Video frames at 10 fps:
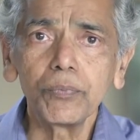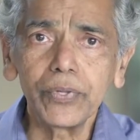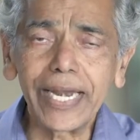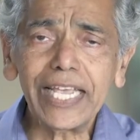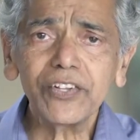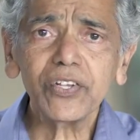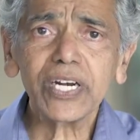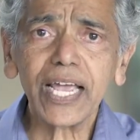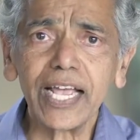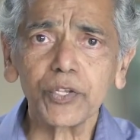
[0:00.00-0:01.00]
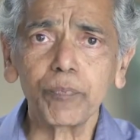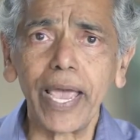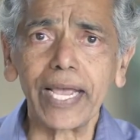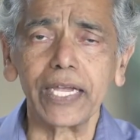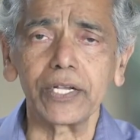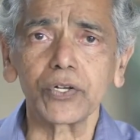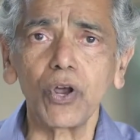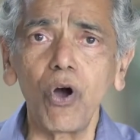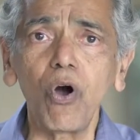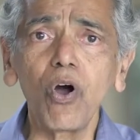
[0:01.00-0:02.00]
Nature has packaged
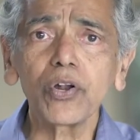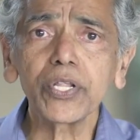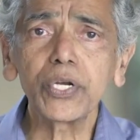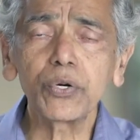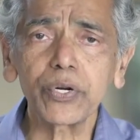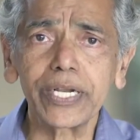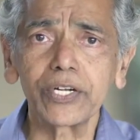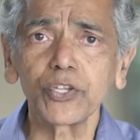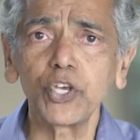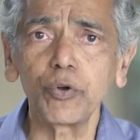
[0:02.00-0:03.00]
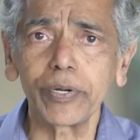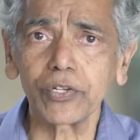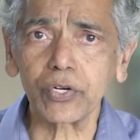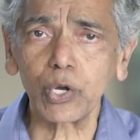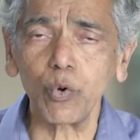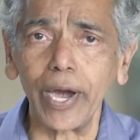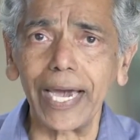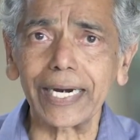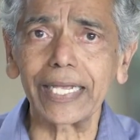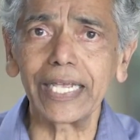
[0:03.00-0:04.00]
all the nutrients humans
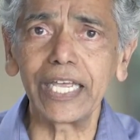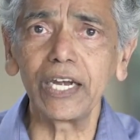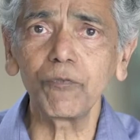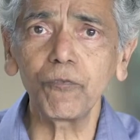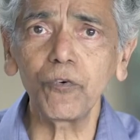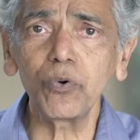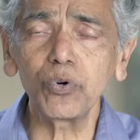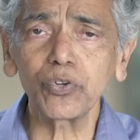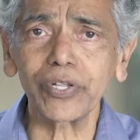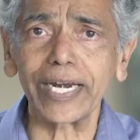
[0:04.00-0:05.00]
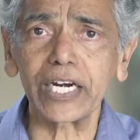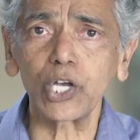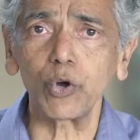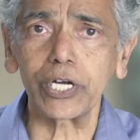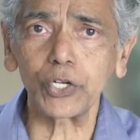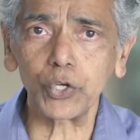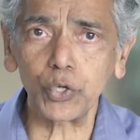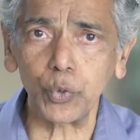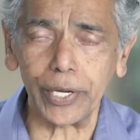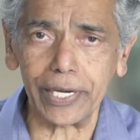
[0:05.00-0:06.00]
require in foods that require
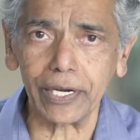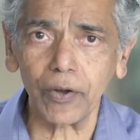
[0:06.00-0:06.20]
chewing.